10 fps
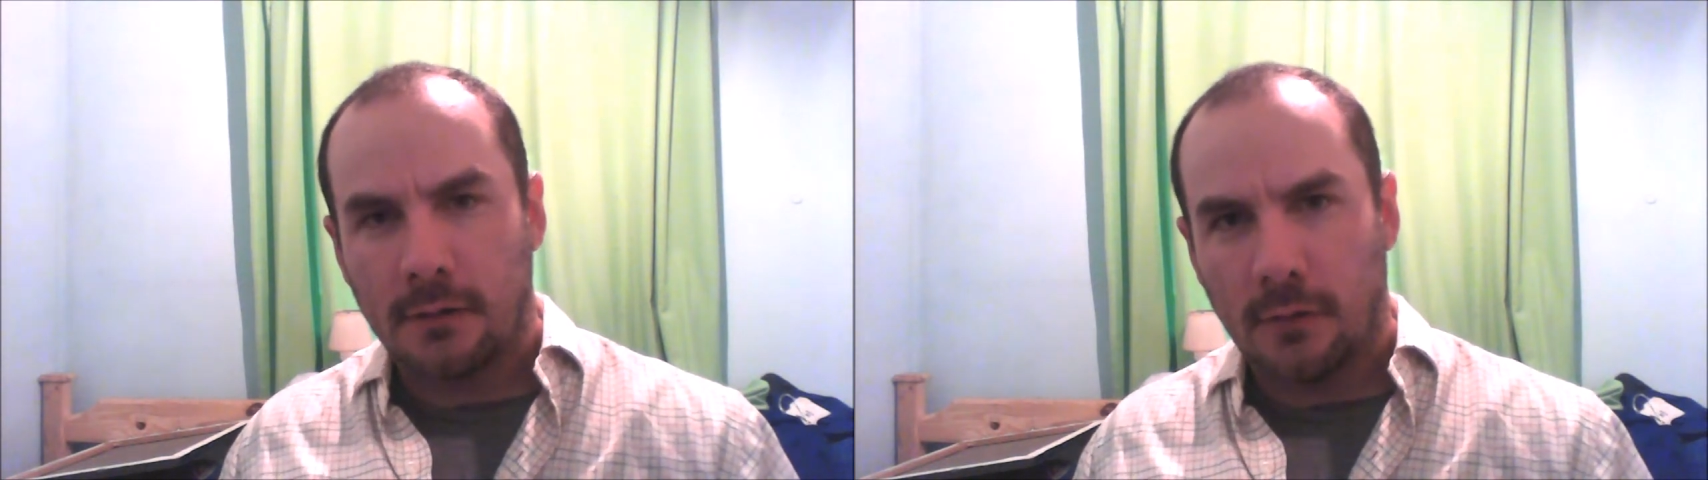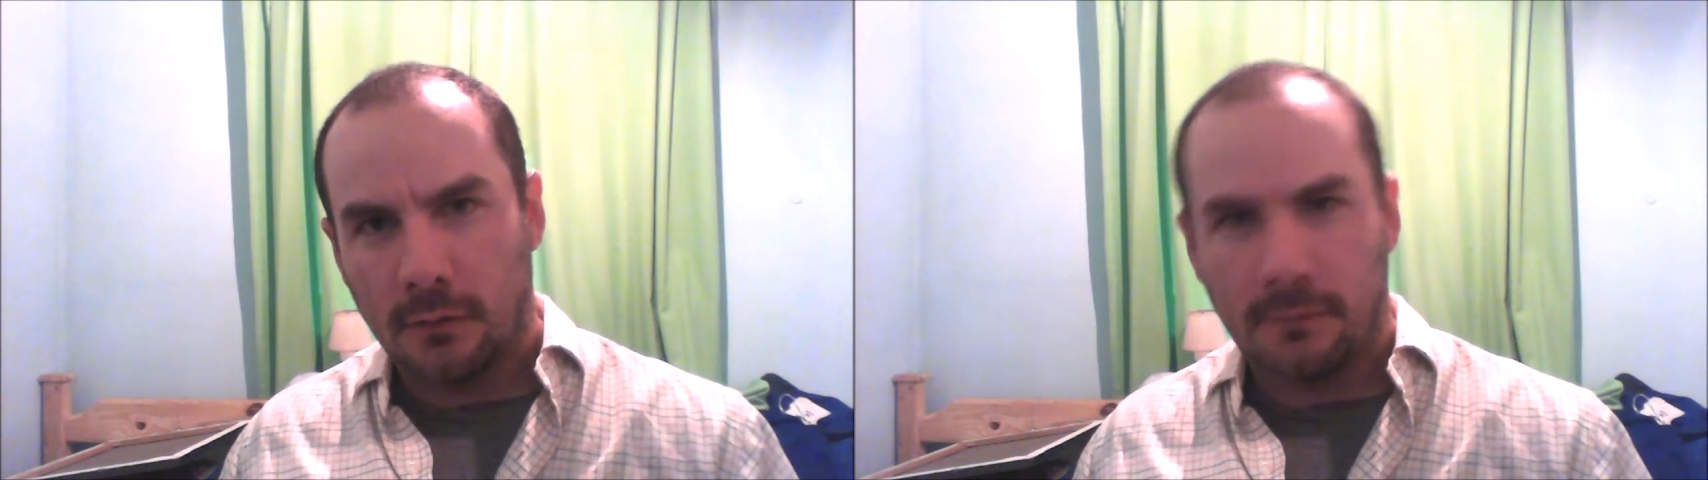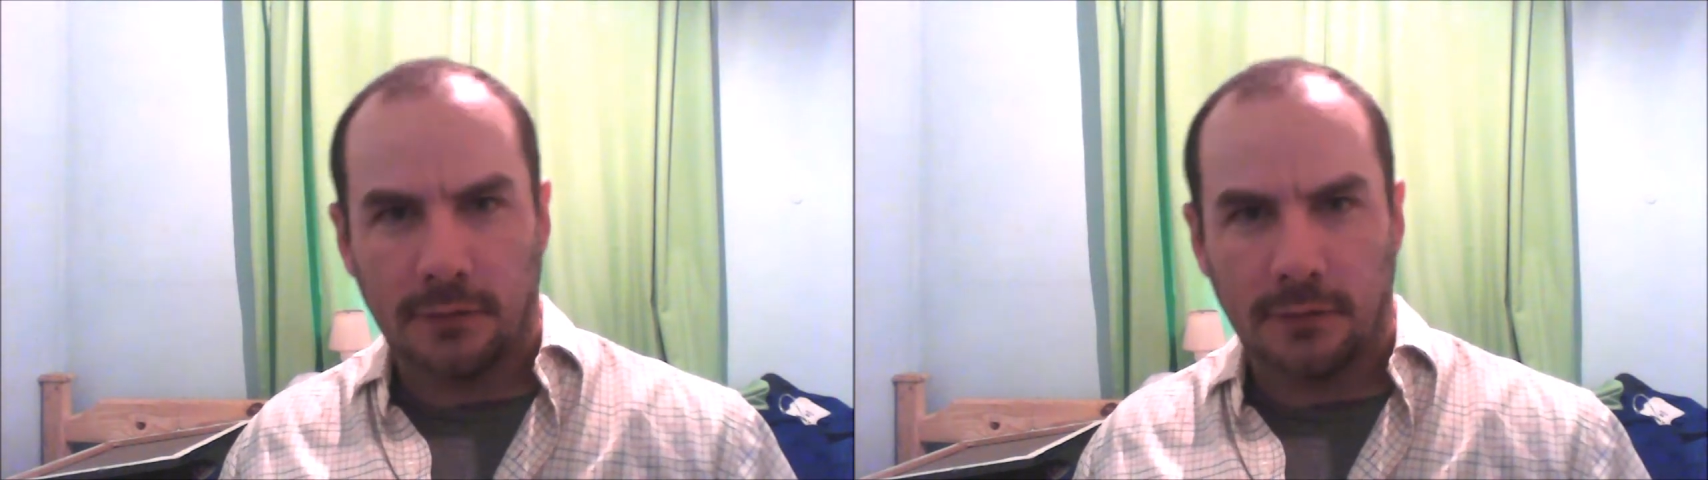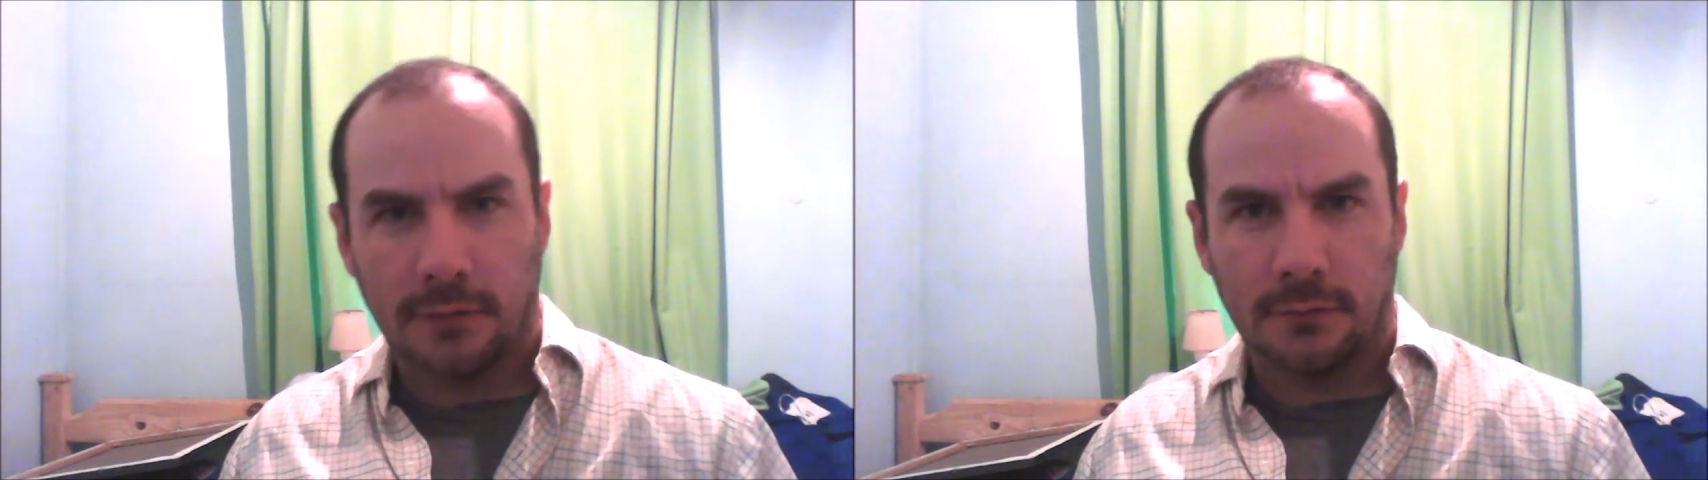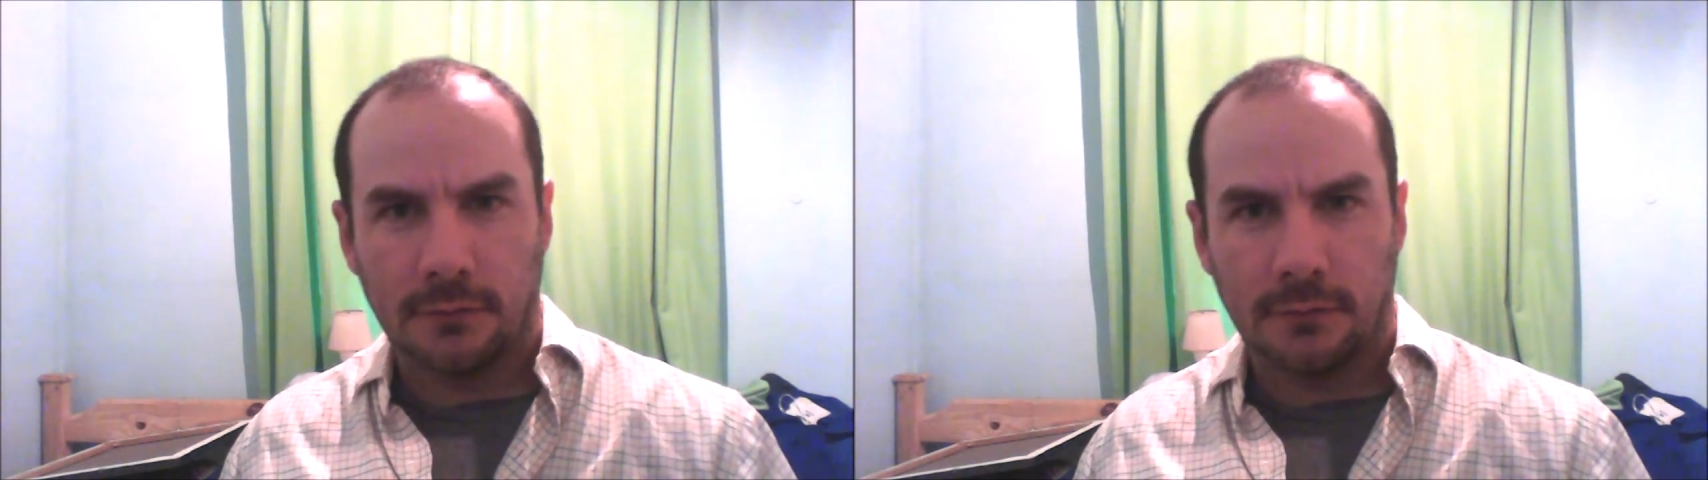all the
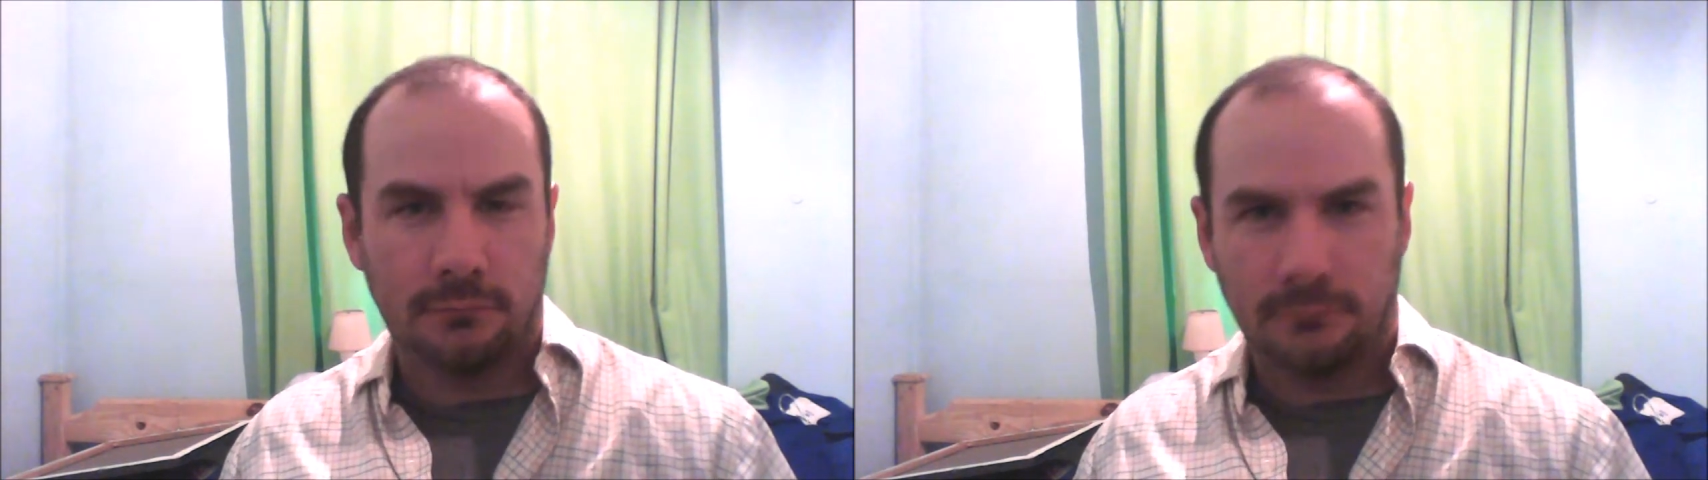value